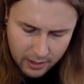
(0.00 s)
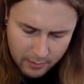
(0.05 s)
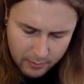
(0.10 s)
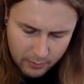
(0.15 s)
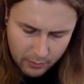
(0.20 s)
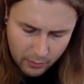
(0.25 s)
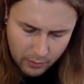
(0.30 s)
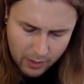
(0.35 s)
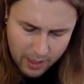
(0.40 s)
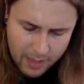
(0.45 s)

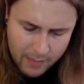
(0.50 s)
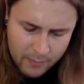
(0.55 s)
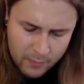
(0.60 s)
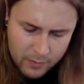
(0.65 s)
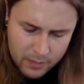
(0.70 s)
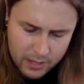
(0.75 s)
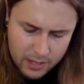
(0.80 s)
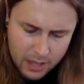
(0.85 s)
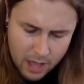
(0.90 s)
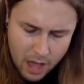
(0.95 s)
But when
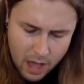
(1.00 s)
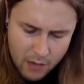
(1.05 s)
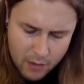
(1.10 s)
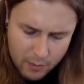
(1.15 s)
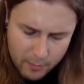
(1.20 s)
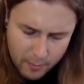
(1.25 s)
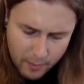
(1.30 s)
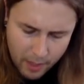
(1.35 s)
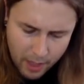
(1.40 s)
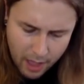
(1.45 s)
we are
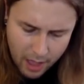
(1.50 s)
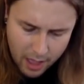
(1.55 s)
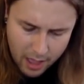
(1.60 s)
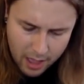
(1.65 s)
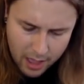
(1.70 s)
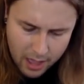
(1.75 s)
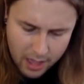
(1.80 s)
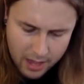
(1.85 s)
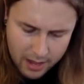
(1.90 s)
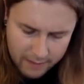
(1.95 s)

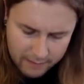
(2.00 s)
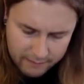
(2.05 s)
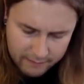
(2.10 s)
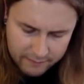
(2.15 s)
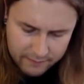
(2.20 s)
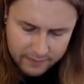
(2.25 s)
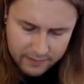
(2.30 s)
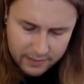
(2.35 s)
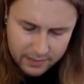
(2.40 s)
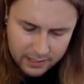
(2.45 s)
apart,
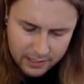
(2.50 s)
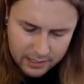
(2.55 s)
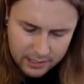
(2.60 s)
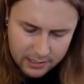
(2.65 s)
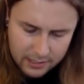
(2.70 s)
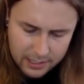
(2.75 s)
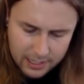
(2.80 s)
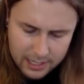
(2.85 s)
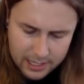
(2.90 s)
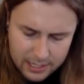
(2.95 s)
feel
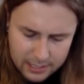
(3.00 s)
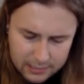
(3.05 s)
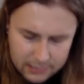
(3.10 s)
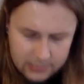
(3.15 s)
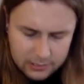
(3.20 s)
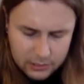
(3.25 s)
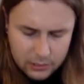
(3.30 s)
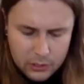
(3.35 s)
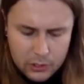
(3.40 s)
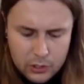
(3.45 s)
it
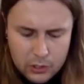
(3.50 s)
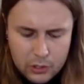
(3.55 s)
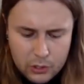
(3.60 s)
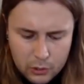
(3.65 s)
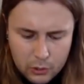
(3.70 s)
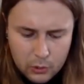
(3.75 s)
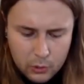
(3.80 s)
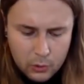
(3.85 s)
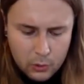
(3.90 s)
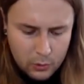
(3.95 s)

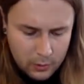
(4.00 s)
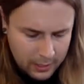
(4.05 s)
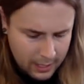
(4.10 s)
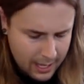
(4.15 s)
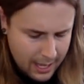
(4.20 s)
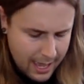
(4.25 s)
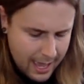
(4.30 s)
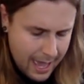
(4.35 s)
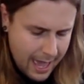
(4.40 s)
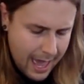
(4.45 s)
too.
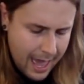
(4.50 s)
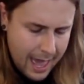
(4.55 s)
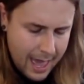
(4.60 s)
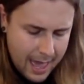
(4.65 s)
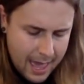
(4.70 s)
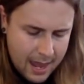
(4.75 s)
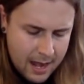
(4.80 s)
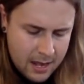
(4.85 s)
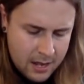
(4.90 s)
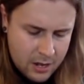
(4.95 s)

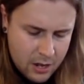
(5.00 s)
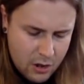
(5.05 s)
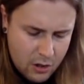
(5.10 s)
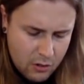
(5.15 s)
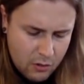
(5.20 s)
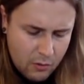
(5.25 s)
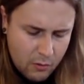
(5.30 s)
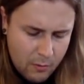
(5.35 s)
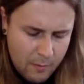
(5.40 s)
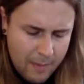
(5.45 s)
And
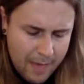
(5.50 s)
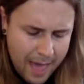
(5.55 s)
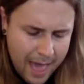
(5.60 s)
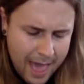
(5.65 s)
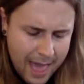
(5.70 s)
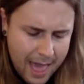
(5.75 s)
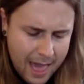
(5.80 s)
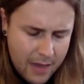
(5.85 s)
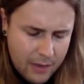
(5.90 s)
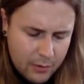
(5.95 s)
no
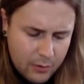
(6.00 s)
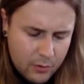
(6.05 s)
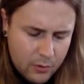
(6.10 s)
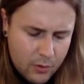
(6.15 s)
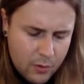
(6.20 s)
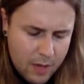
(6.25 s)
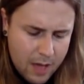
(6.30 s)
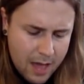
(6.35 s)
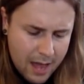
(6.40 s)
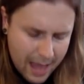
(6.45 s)
matter
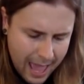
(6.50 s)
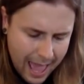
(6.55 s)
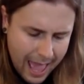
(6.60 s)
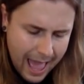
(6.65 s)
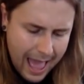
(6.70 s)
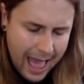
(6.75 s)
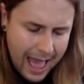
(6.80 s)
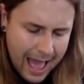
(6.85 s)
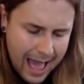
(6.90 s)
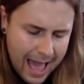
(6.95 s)
what
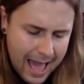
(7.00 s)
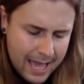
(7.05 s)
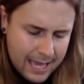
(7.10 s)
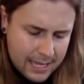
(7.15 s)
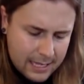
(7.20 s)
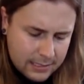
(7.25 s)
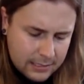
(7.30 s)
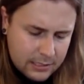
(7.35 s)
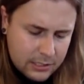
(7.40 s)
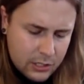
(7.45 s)

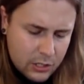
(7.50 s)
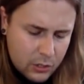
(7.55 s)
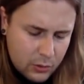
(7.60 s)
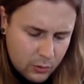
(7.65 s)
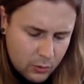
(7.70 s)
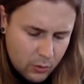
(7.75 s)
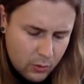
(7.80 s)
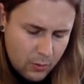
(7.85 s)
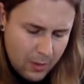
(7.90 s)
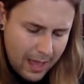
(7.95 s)
I
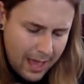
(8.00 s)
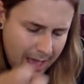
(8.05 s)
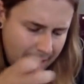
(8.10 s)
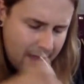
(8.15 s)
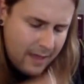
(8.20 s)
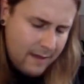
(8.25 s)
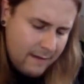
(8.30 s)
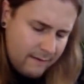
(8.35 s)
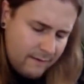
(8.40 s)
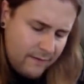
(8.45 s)
do, I
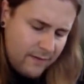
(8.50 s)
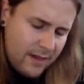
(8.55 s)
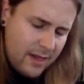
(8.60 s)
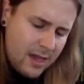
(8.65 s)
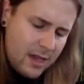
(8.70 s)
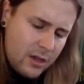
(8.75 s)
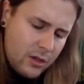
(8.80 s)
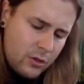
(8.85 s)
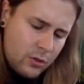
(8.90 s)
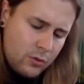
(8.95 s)

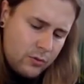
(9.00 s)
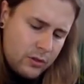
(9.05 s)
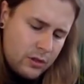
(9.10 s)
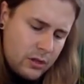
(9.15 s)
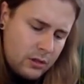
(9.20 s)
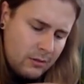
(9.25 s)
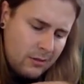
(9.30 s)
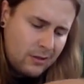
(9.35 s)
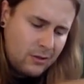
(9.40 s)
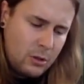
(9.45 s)
feel
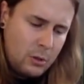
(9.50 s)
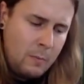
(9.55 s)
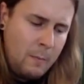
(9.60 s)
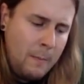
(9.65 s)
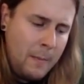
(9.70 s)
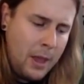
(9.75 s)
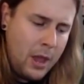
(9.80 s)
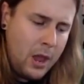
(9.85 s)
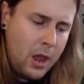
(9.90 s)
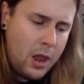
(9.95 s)
it
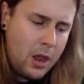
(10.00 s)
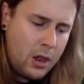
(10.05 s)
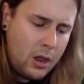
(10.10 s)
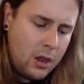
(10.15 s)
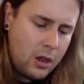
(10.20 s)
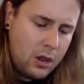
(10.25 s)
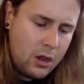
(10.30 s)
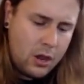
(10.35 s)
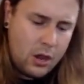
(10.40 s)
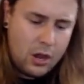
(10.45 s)

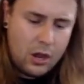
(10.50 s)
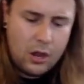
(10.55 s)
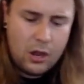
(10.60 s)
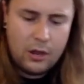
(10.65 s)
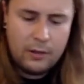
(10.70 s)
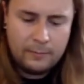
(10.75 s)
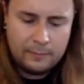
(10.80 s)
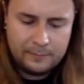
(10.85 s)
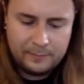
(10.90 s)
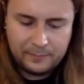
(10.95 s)

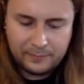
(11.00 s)
me.